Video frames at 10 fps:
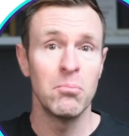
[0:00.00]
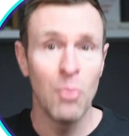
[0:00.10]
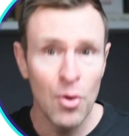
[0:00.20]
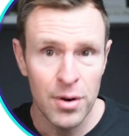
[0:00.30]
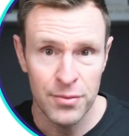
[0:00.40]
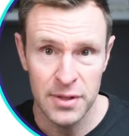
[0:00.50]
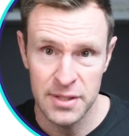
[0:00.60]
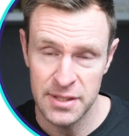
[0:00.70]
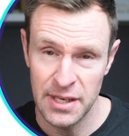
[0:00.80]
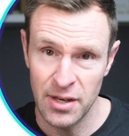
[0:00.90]
more real
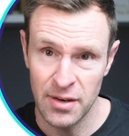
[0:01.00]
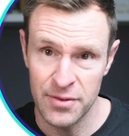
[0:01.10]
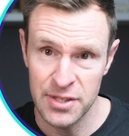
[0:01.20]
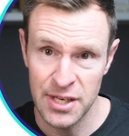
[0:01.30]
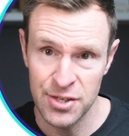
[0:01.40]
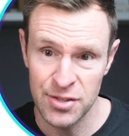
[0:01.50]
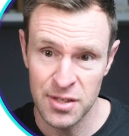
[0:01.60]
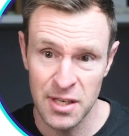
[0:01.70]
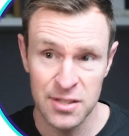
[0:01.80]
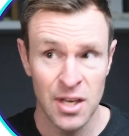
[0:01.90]
estate
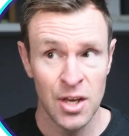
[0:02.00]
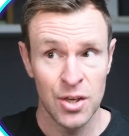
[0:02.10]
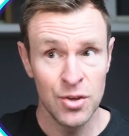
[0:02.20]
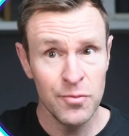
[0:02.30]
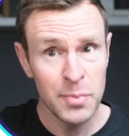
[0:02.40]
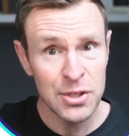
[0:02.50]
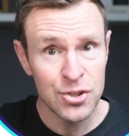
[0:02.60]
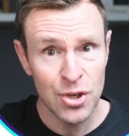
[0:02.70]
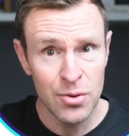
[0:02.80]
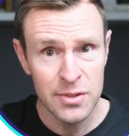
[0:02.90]
conversations because you've been
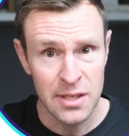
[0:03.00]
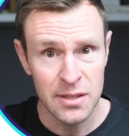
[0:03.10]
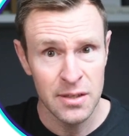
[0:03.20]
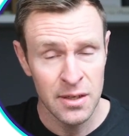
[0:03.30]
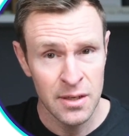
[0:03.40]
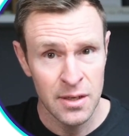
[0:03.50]
chosen.